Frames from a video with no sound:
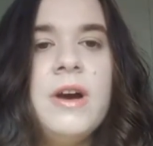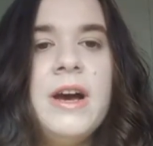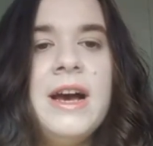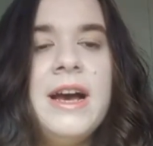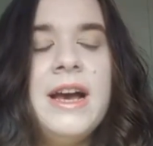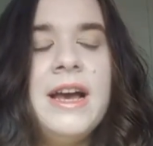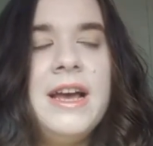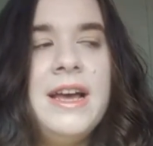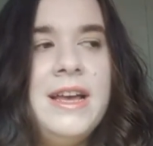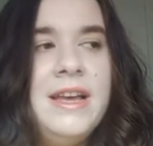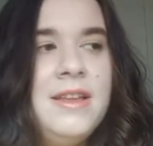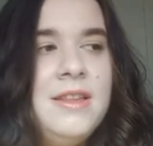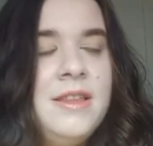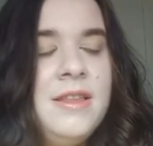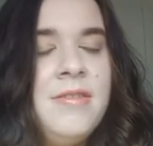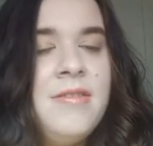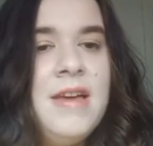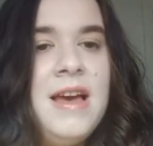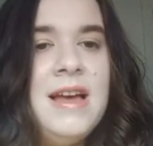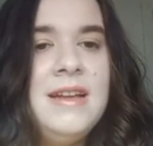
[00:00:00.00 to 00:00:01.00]
The
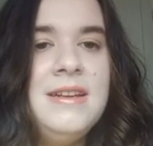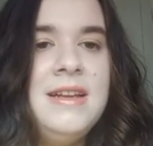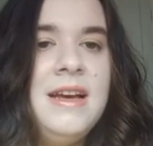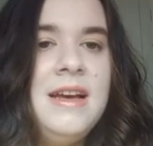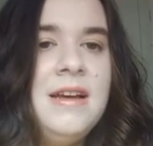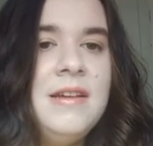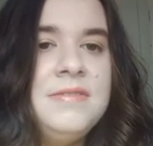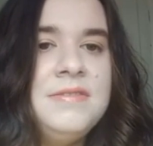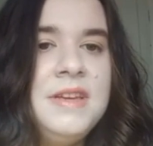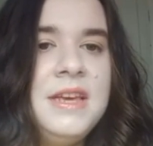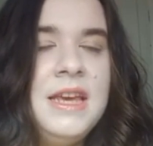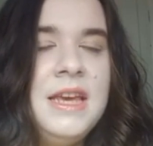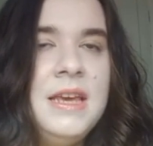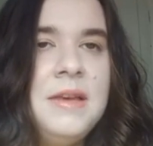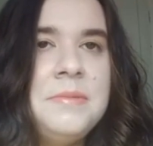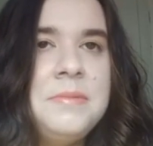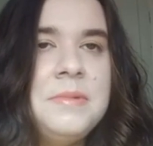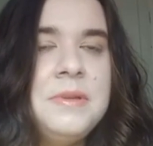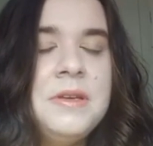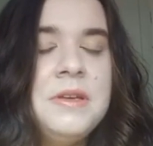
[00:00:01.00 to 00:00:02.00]
sat nav
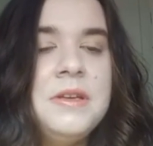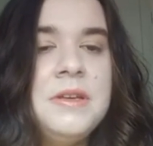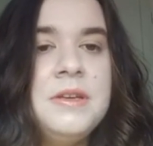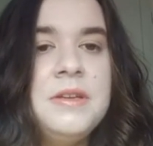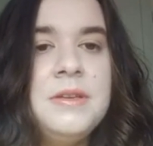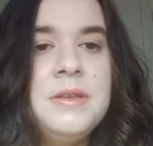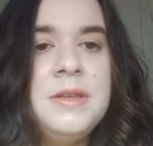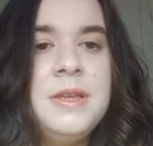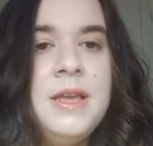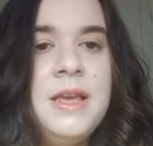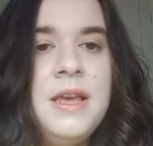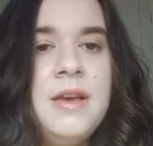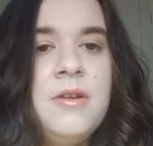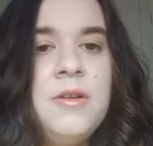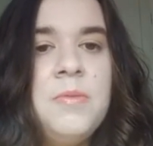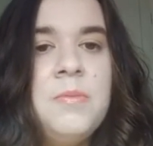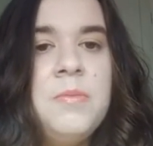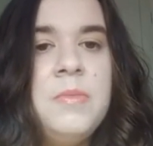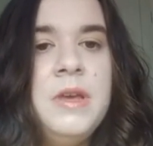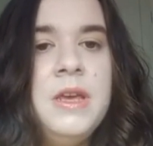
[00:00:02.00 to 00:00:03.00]
kept
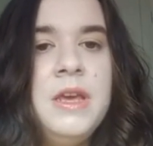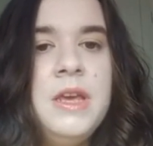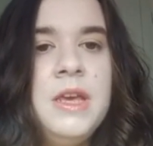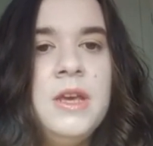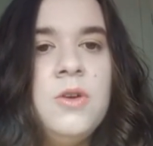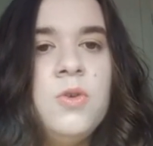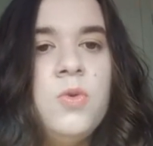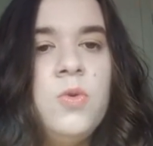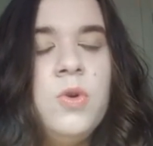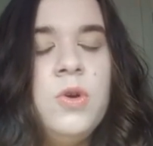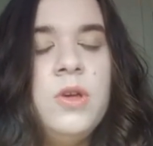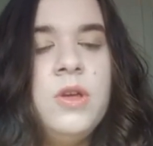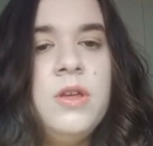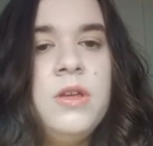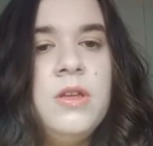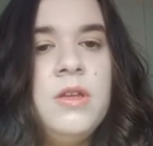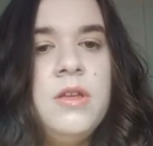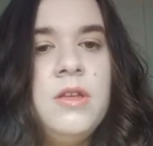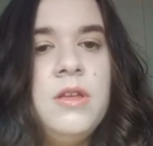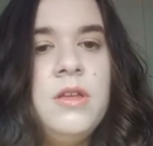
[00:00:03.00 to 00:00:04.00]
telling me to go,
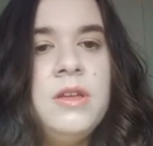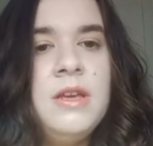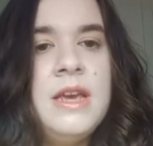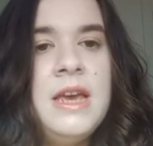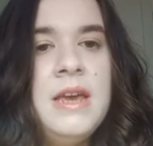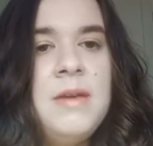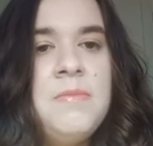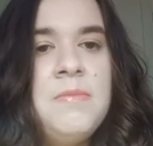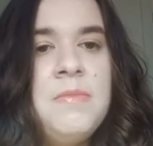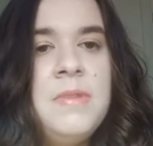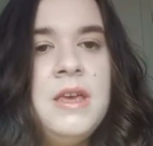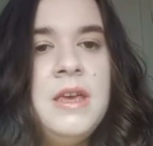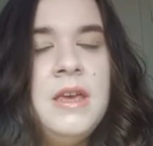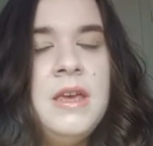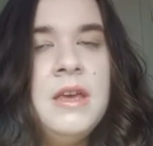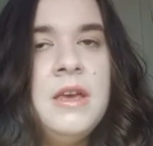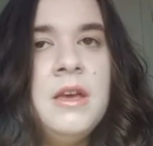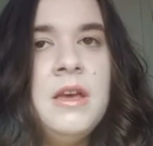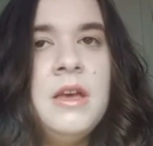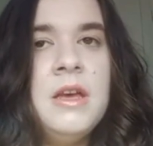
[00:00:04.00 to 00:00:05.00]
telling
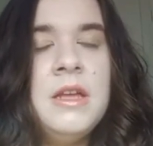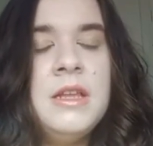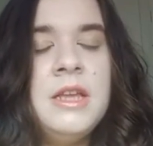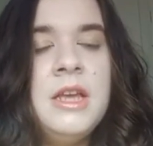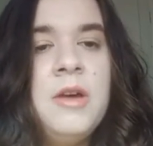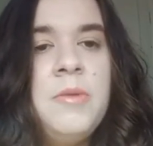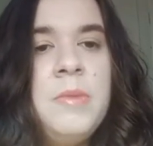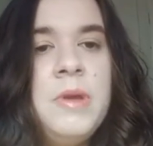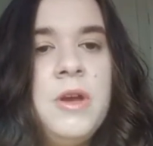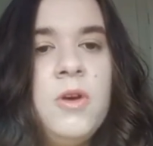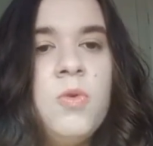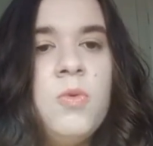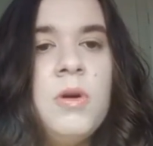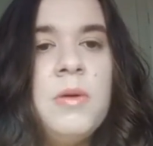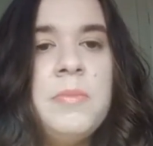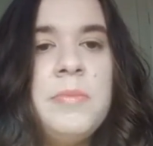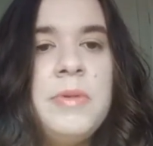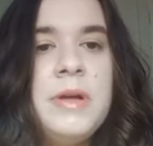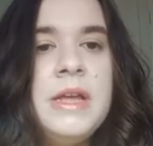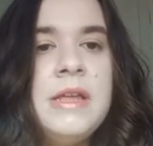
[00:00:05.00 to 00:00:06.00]
me to go
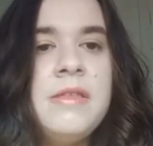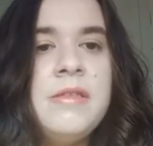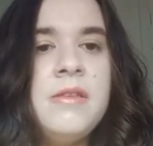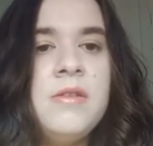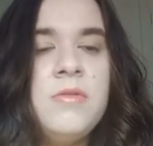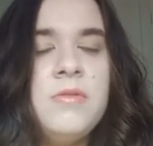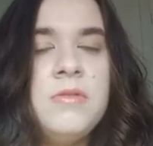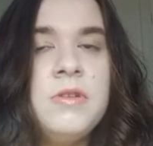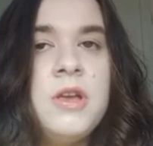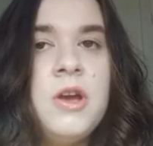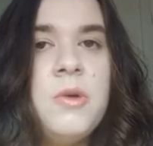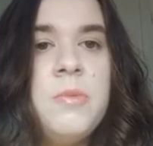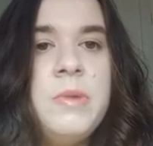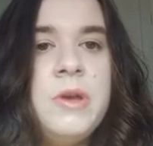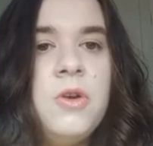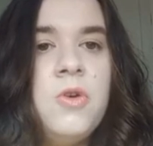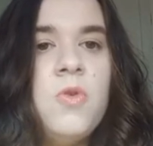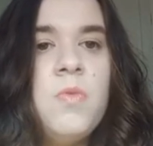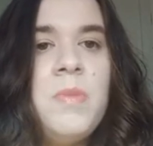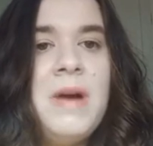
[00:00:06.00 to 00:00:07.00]
one place, and it was telling me
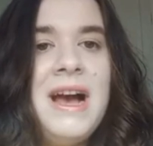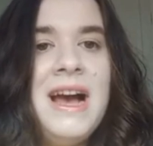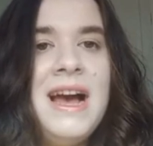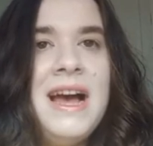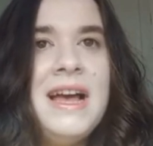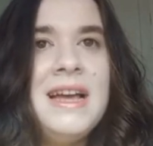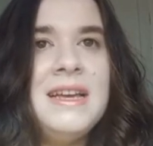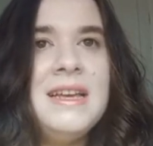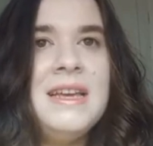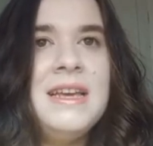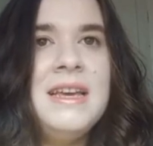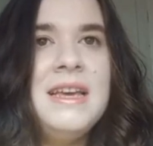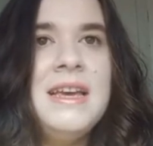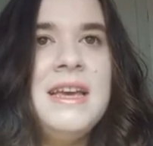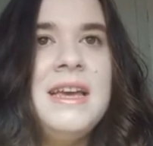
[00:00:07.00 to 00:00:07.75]
to go back.